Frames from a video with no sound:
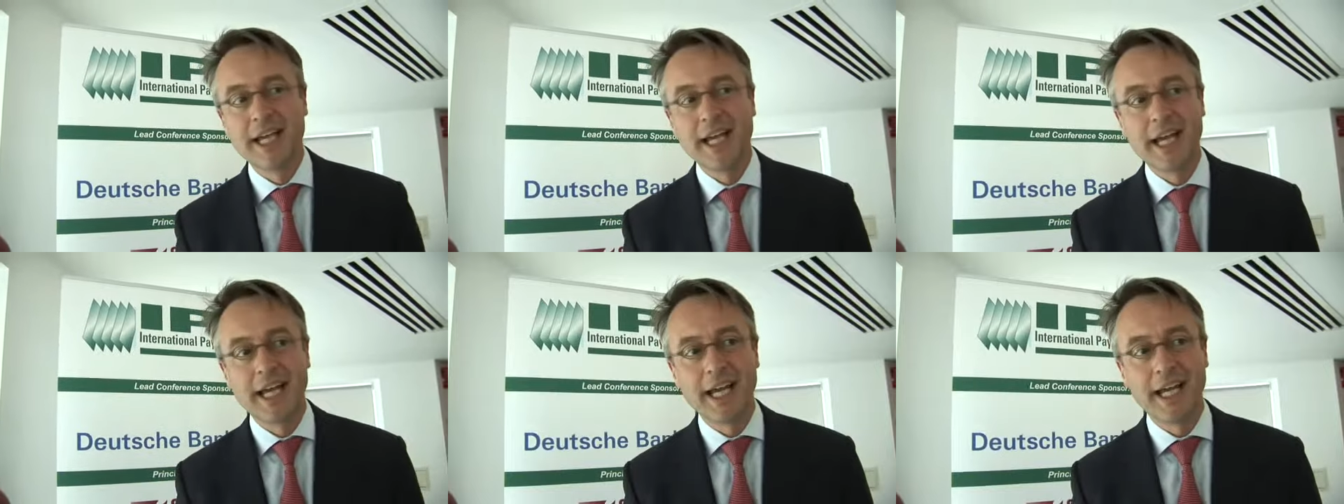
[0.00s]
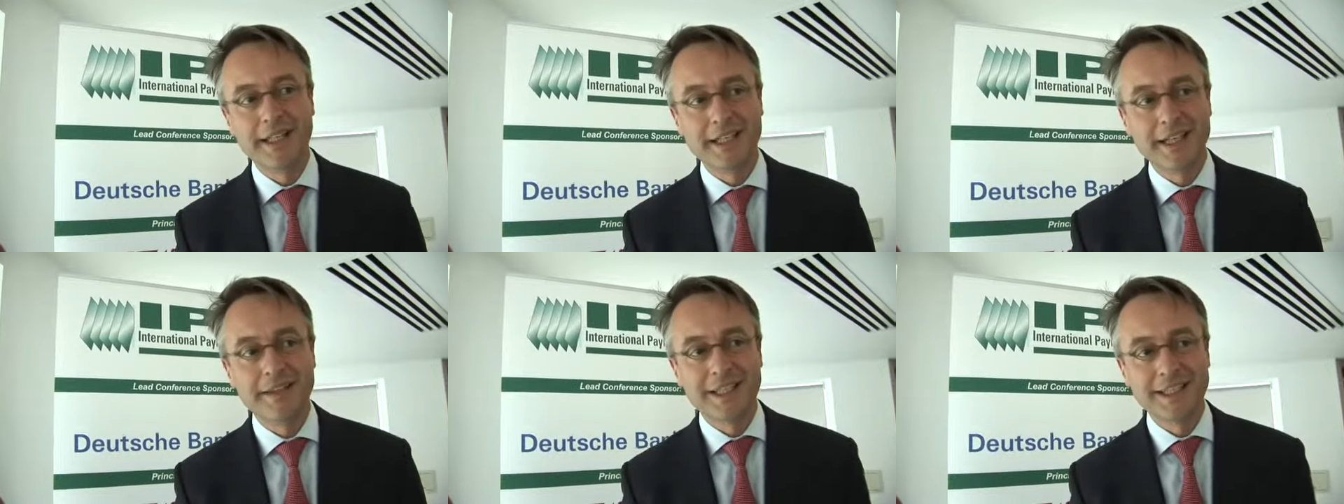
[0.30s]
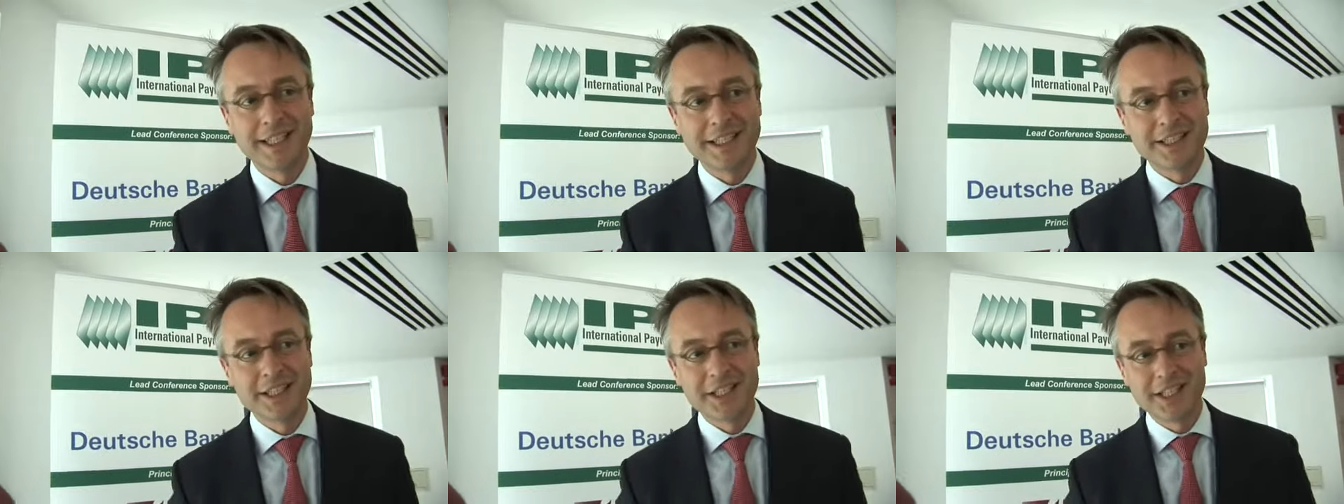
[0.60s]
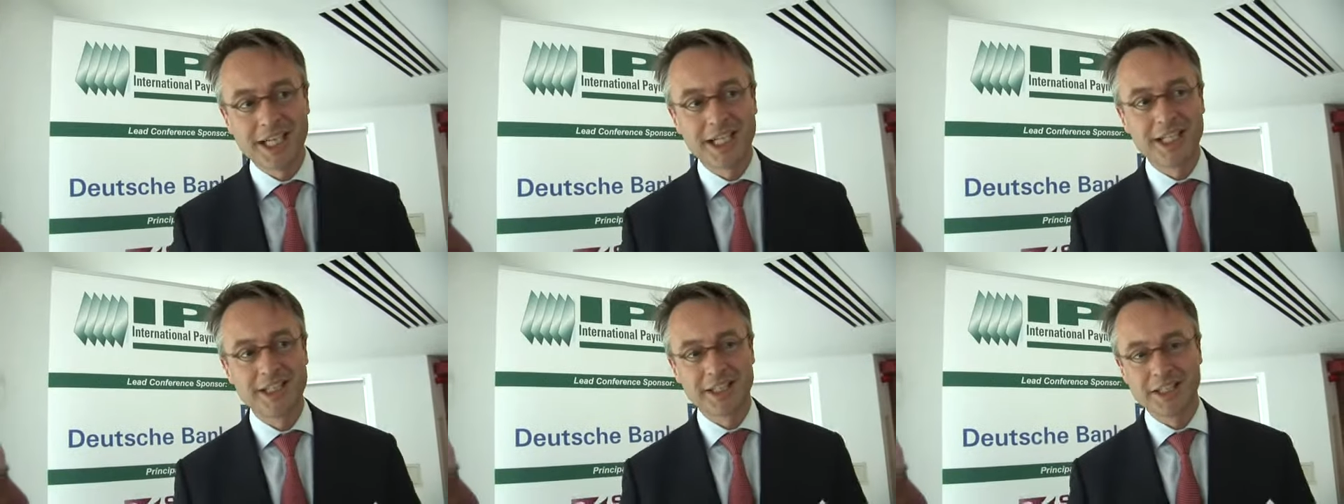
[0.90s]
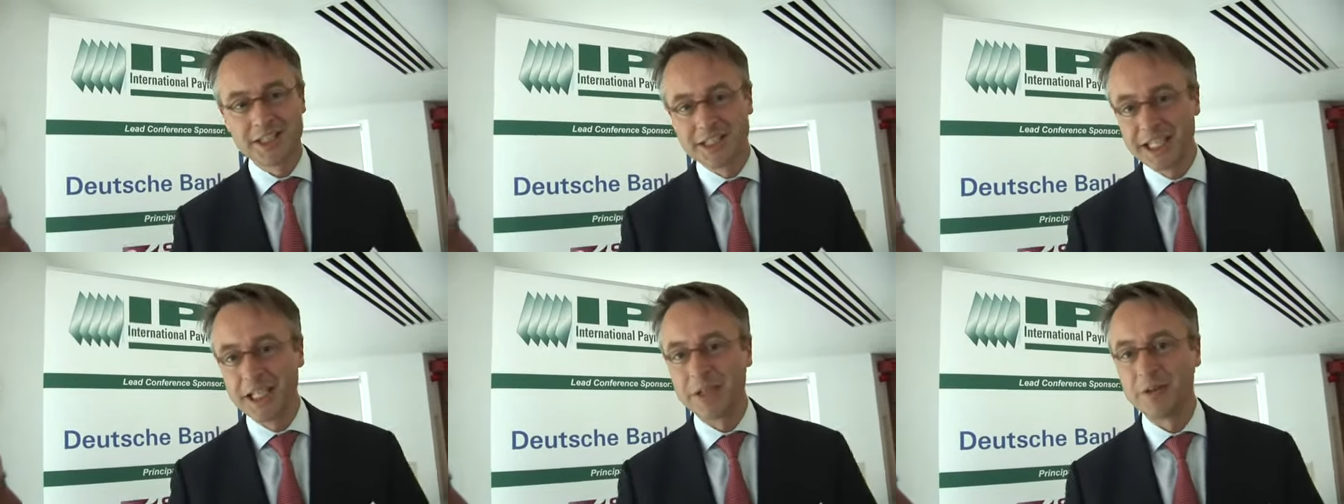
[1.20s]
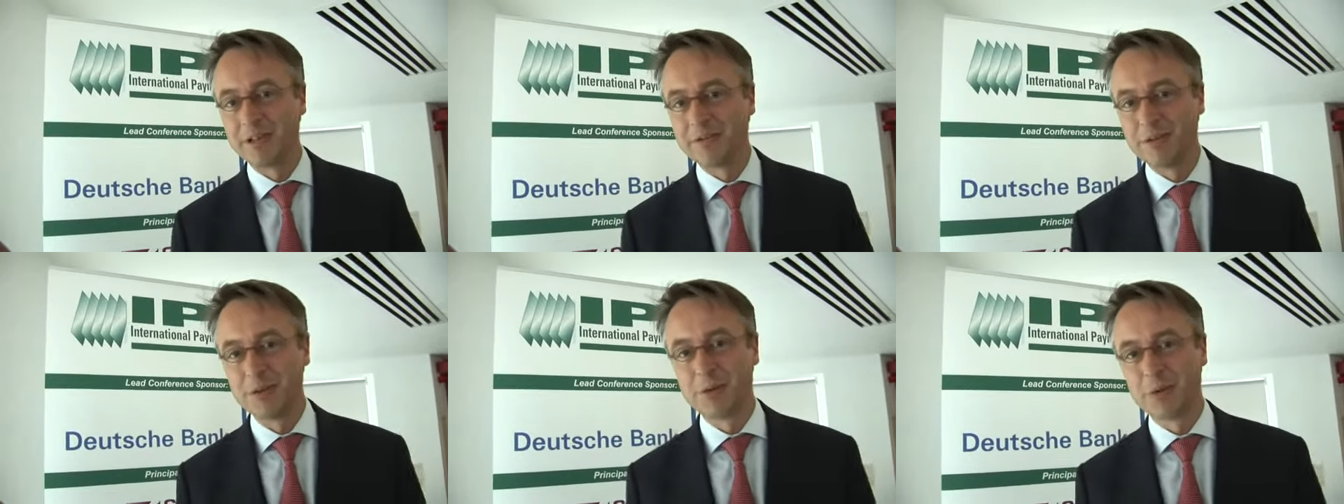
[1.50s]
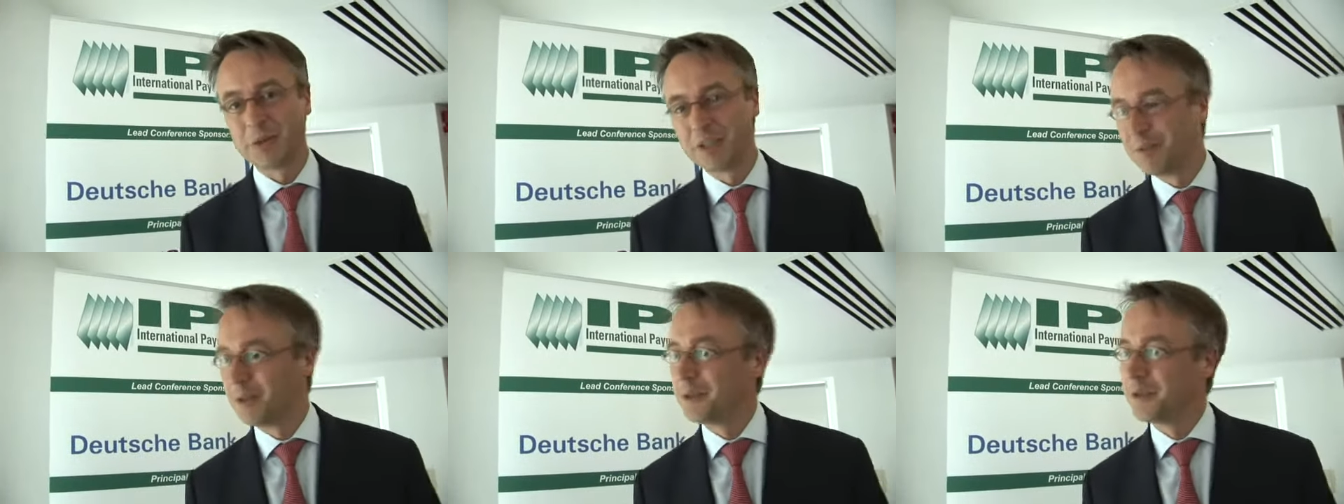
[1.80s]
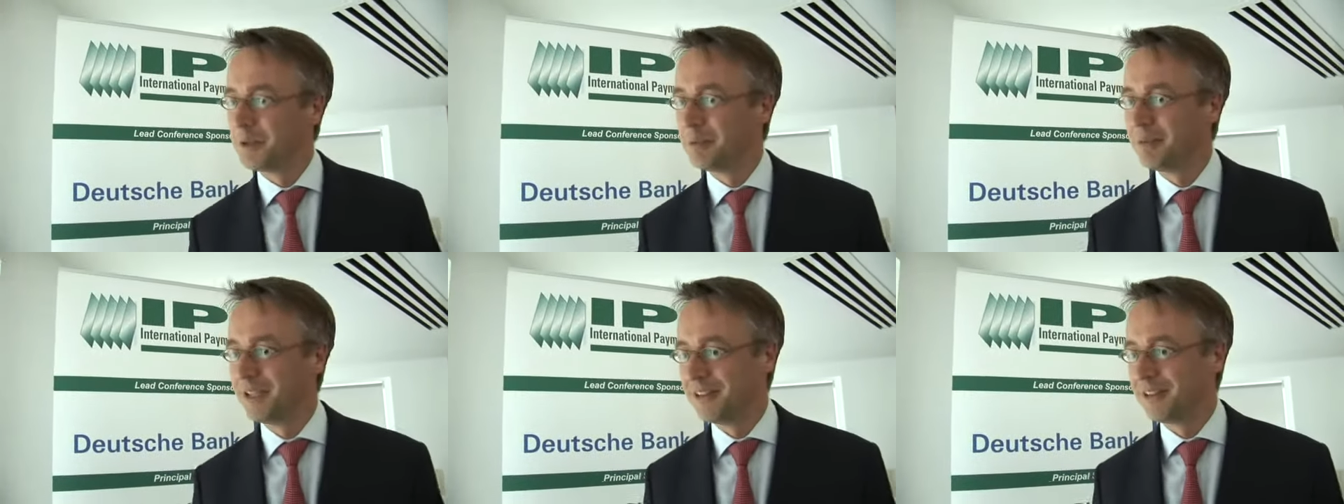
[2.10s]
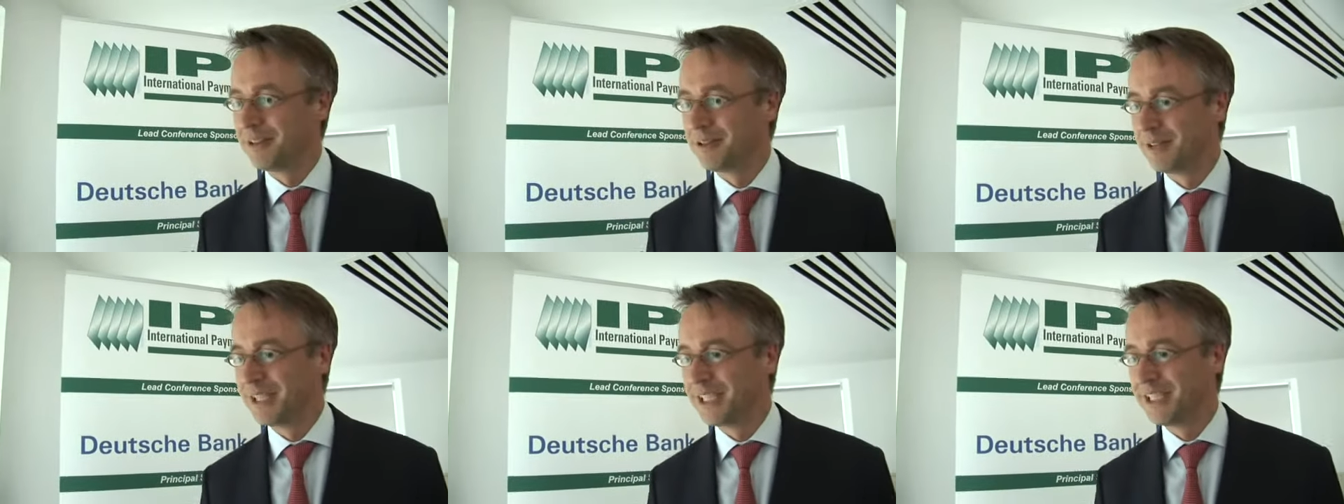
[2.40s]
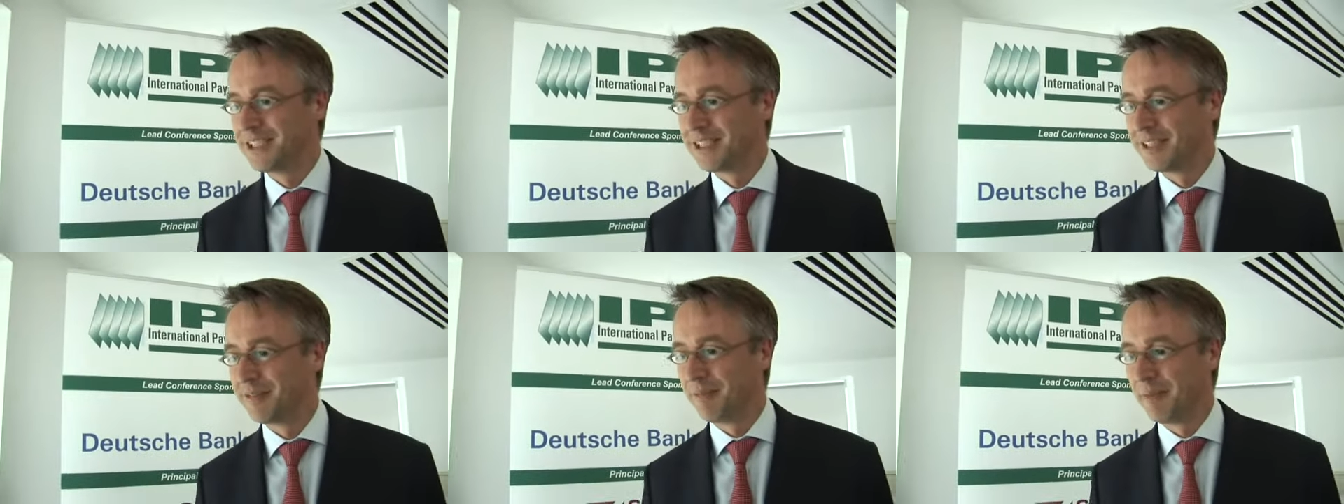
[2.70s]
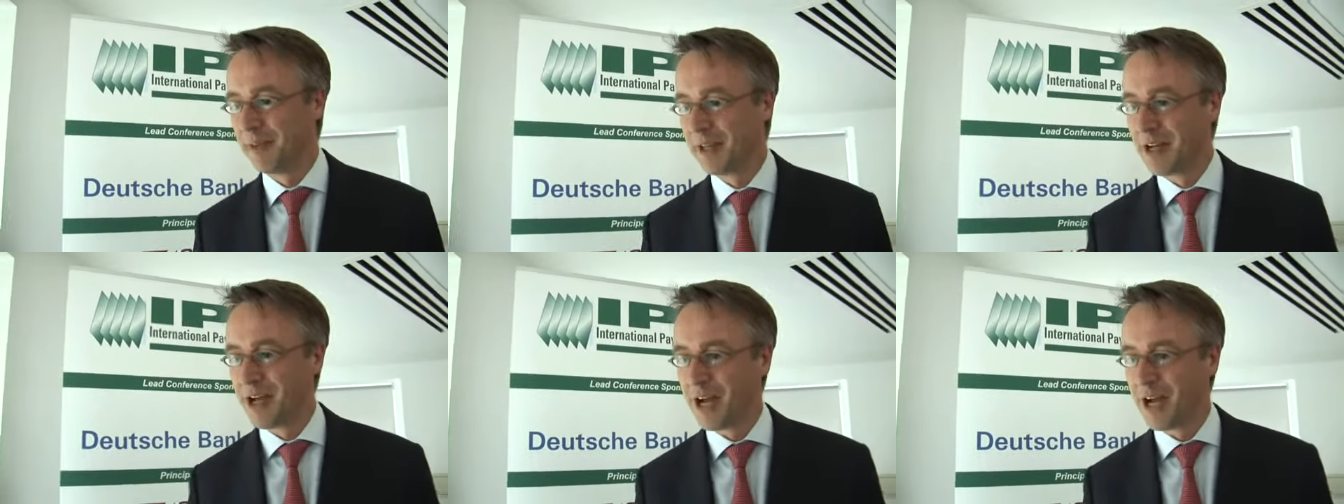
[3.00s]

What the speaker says: And I think that's a challenge in general if you talk about European integration.